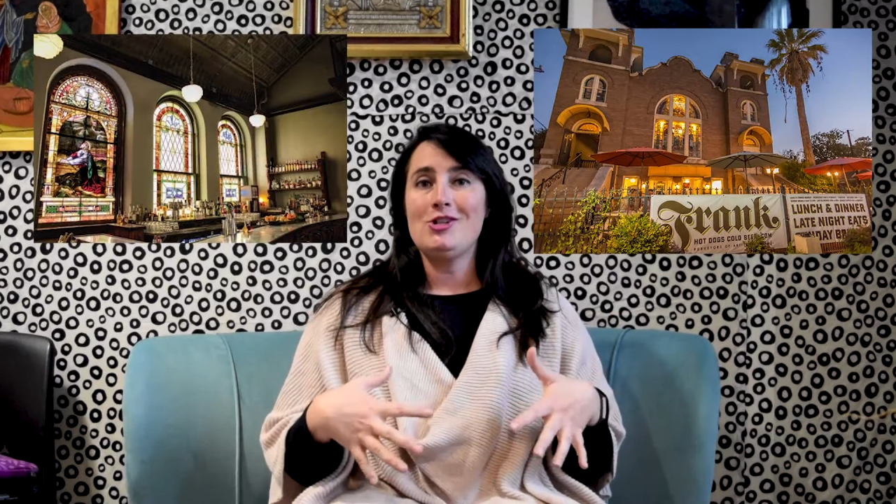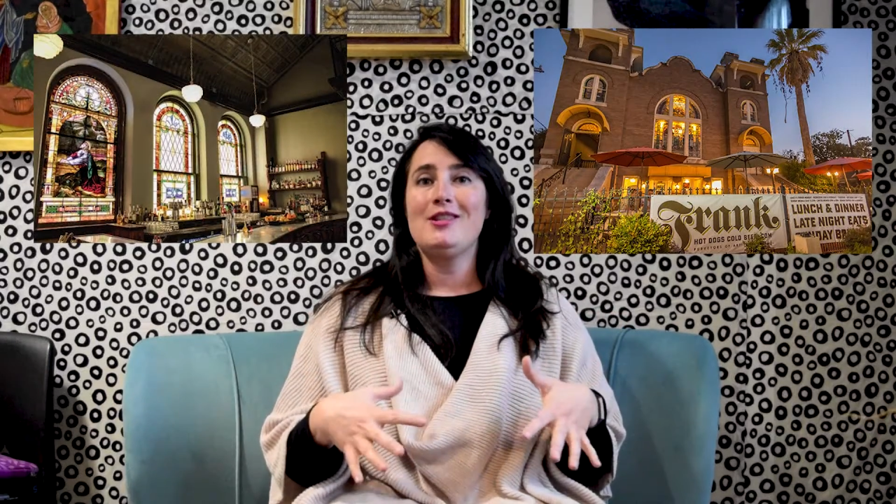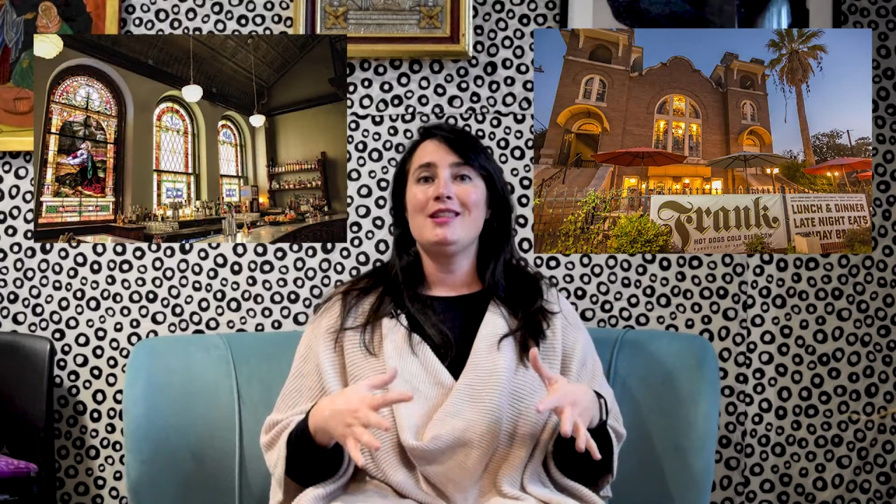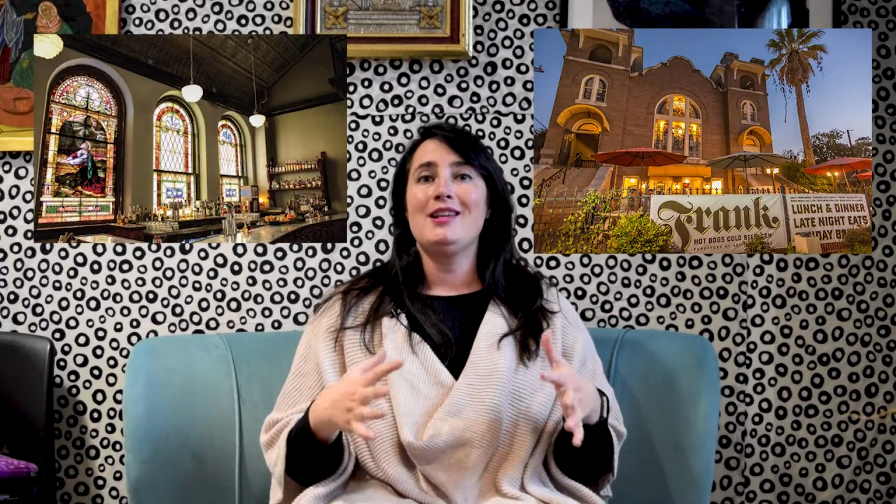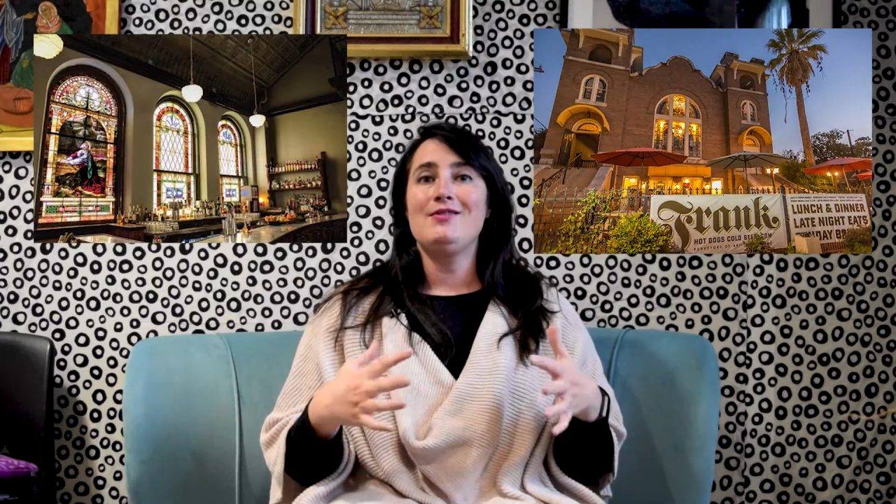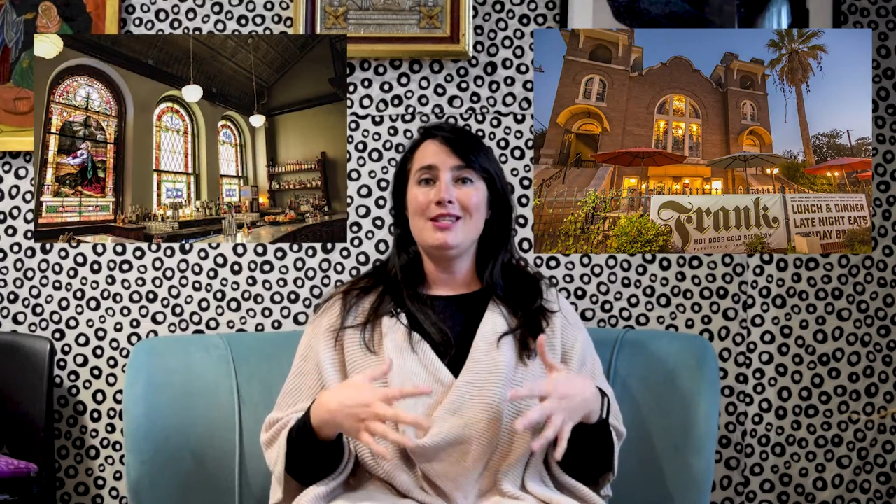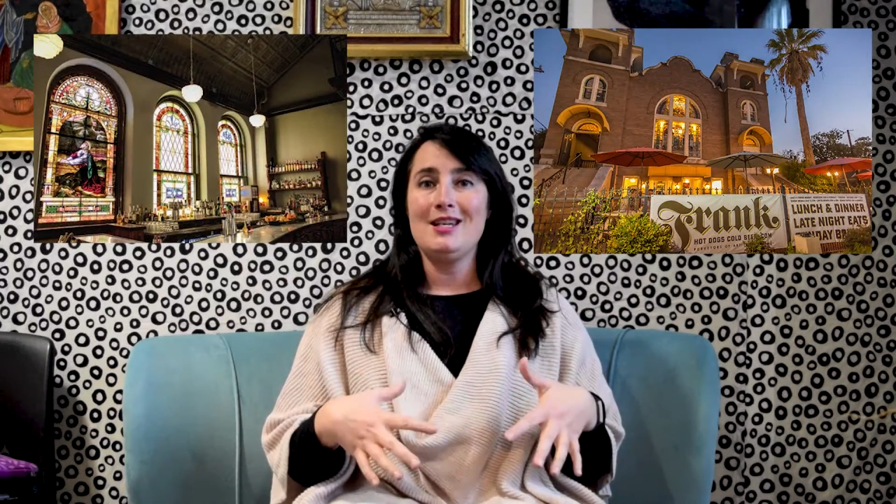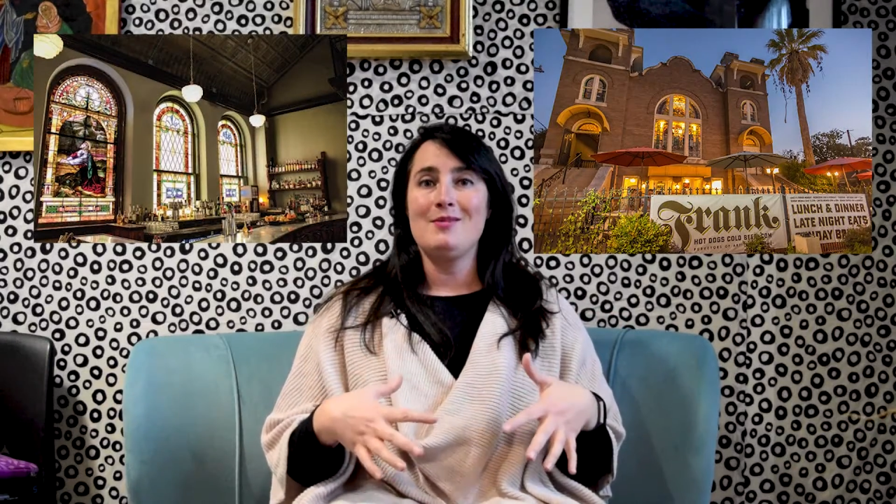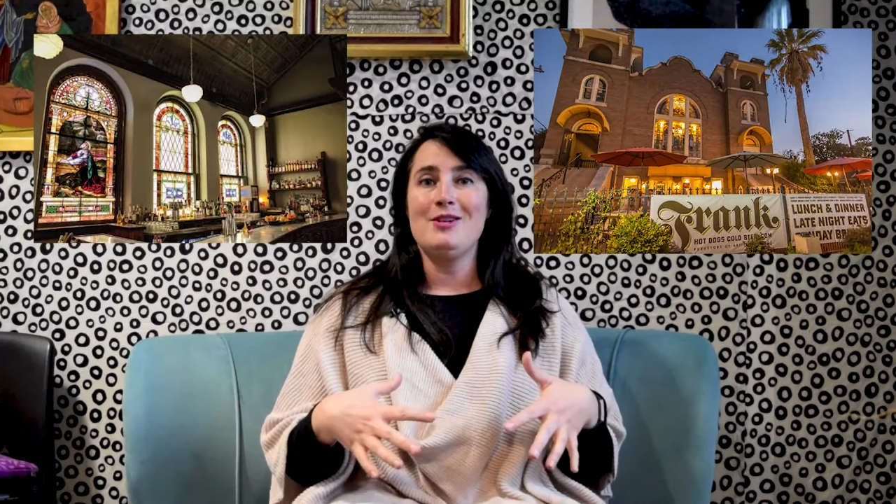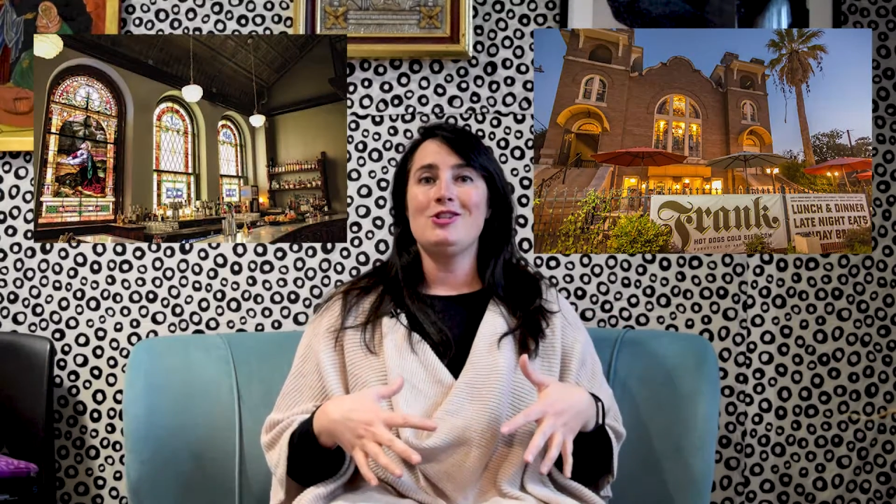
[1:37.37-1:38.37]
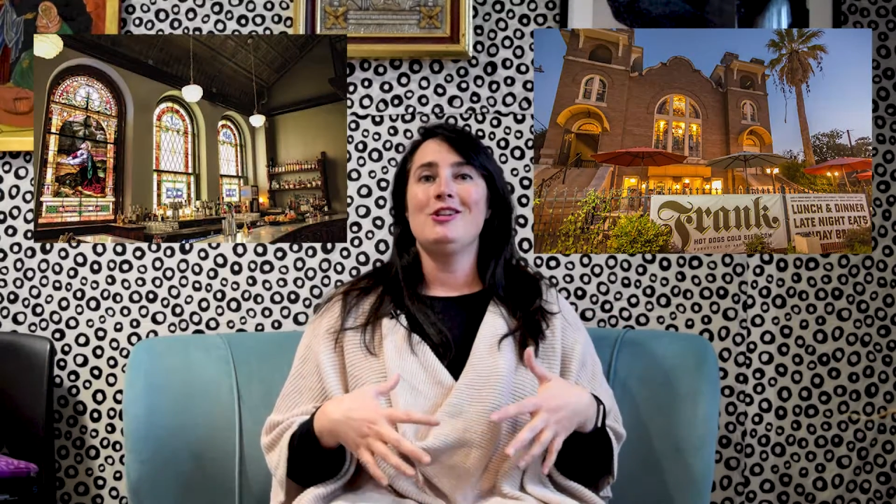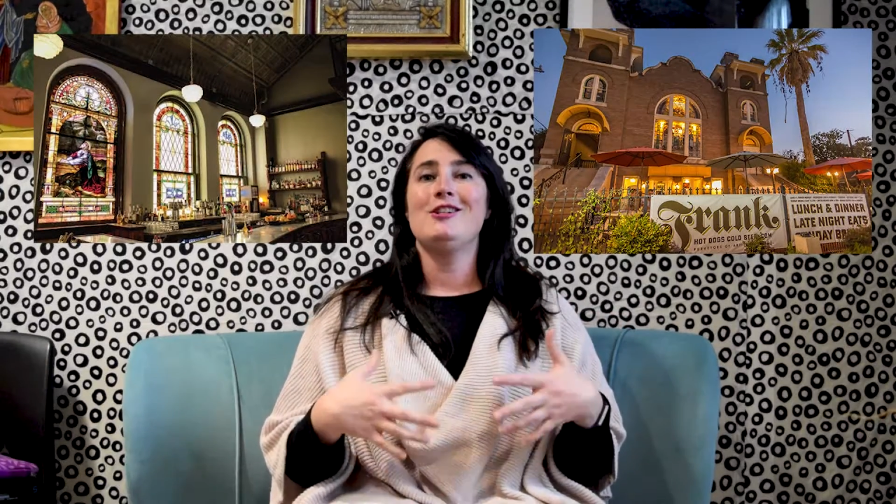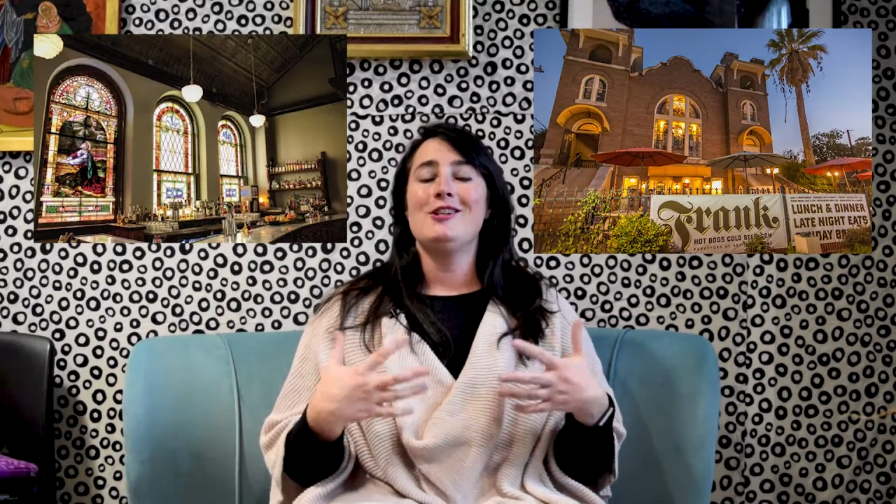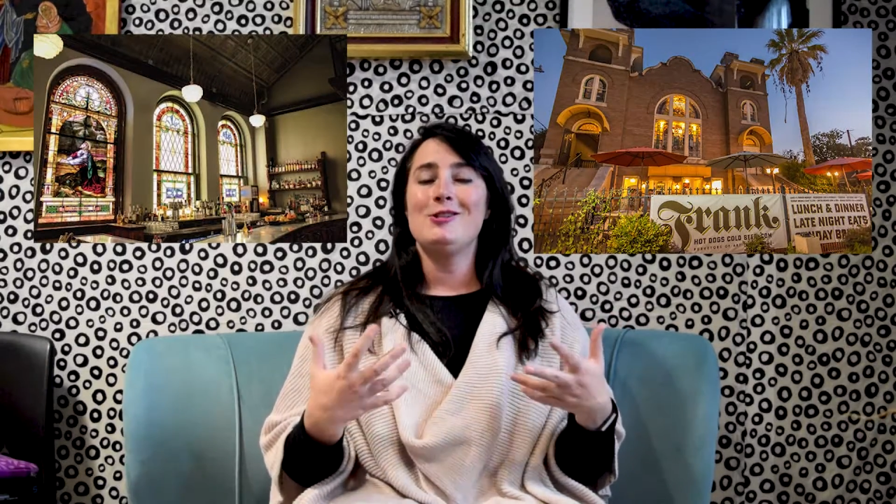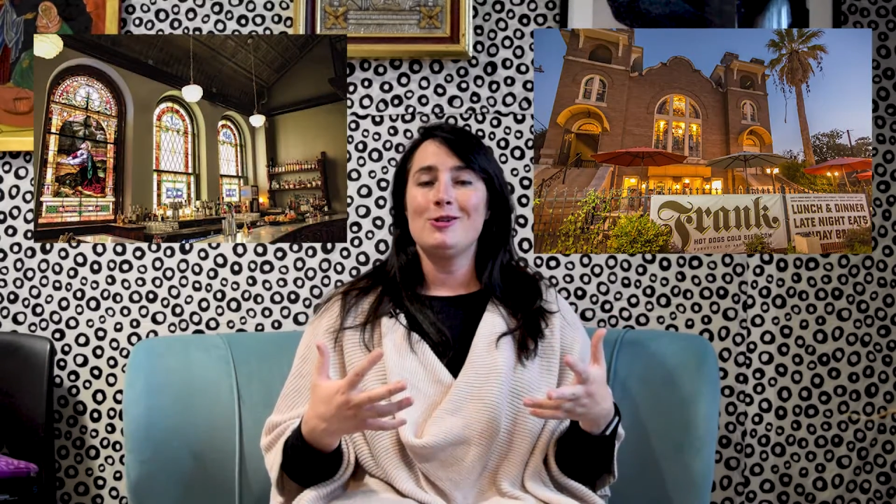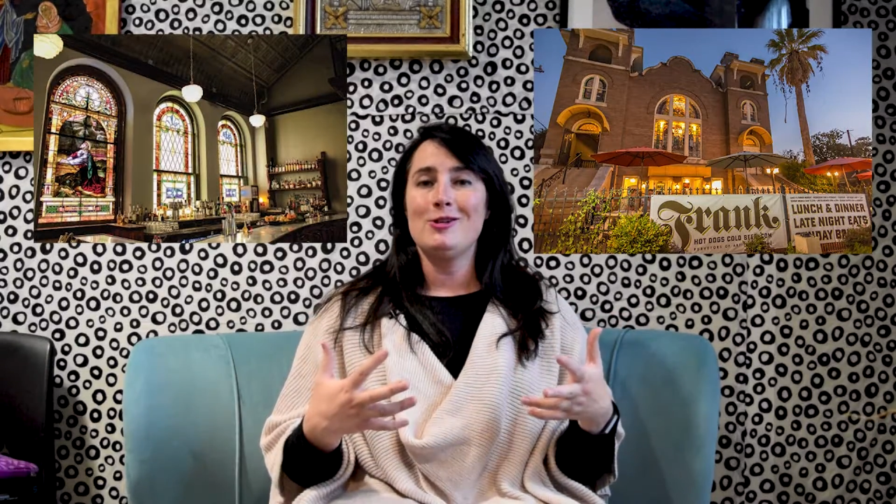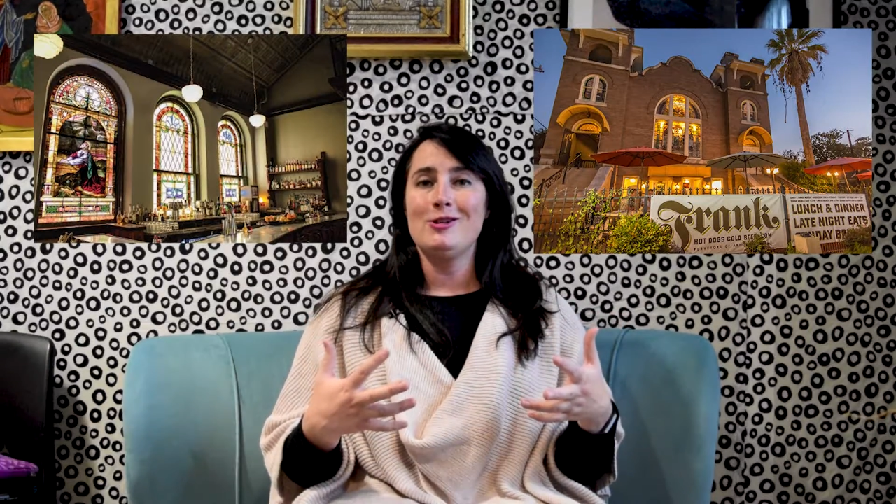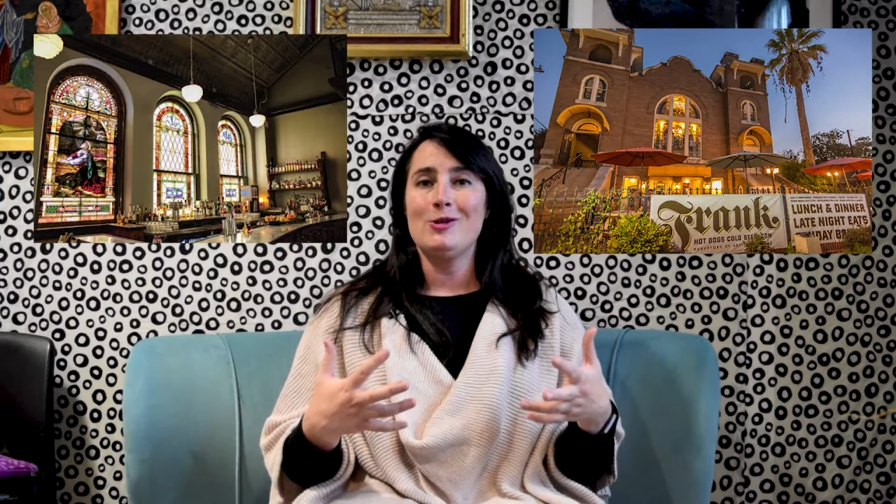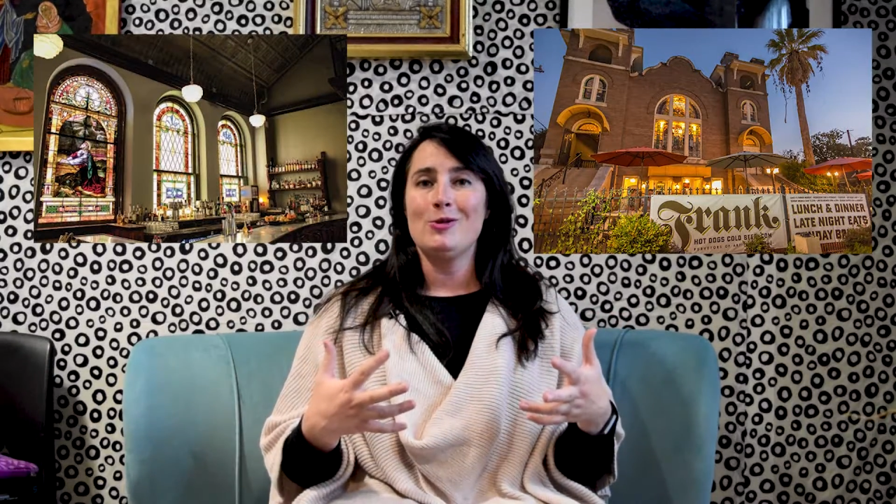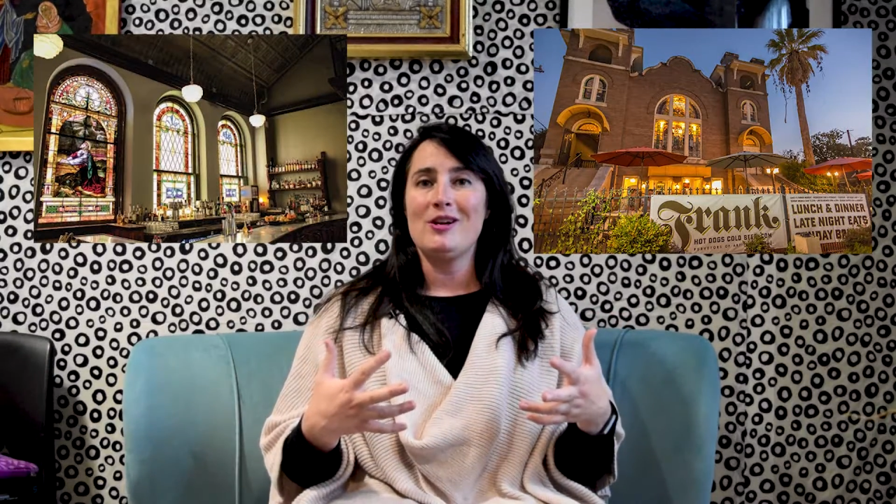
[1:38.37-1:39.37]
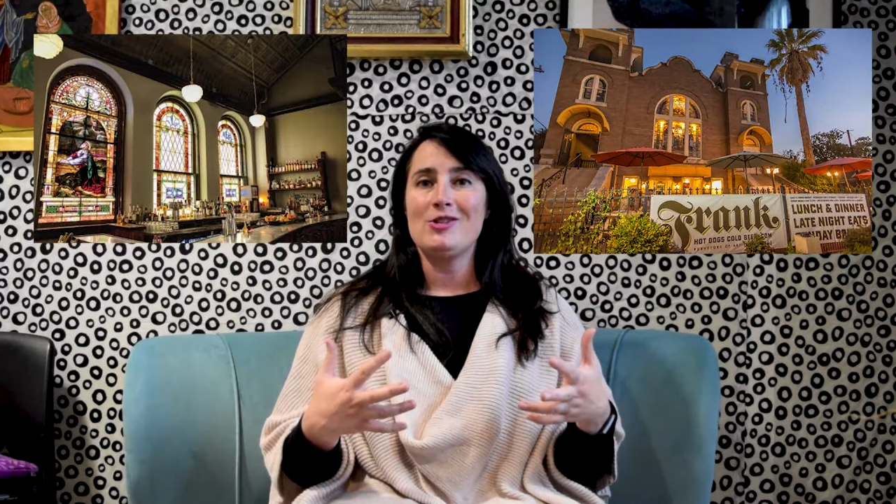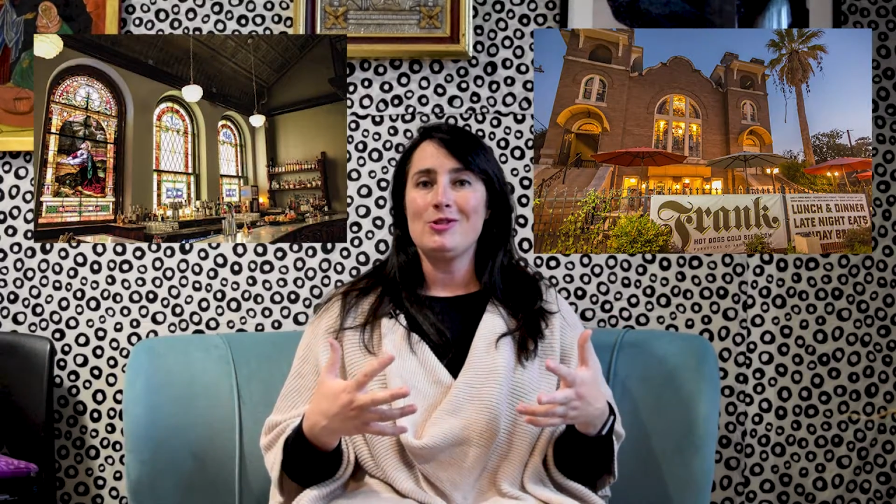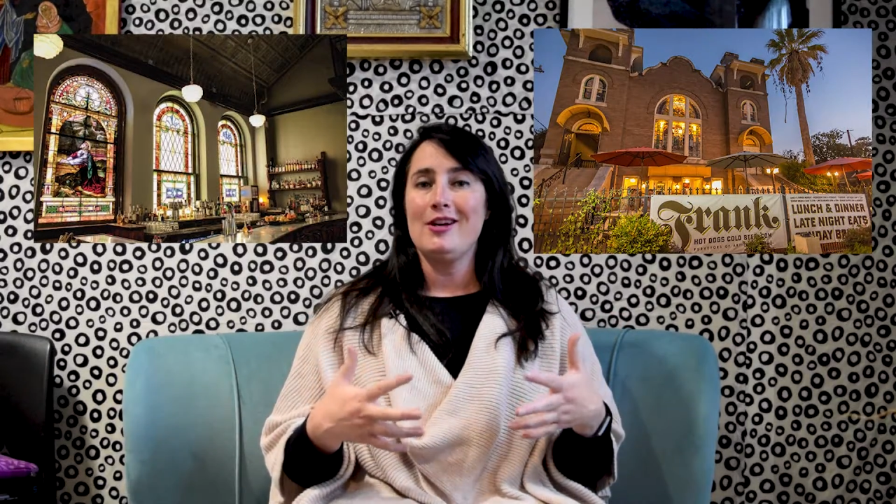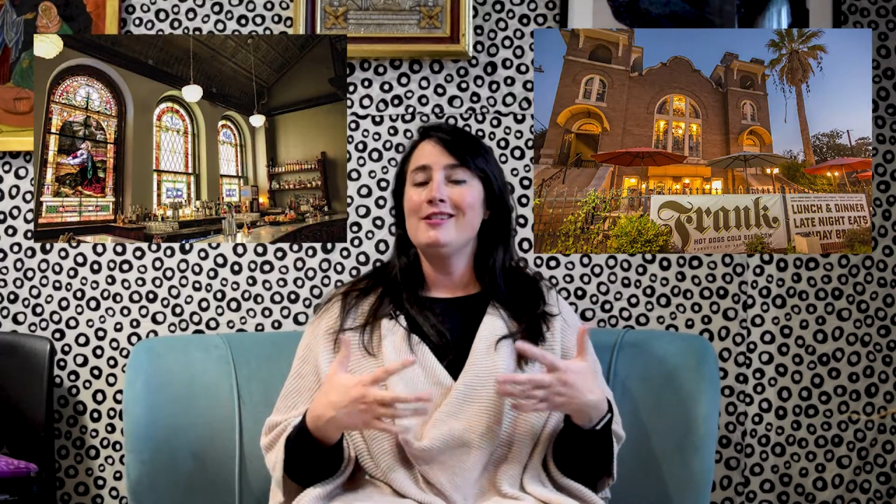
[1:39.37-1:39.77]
that they've decommissioned and turned into a restaurant.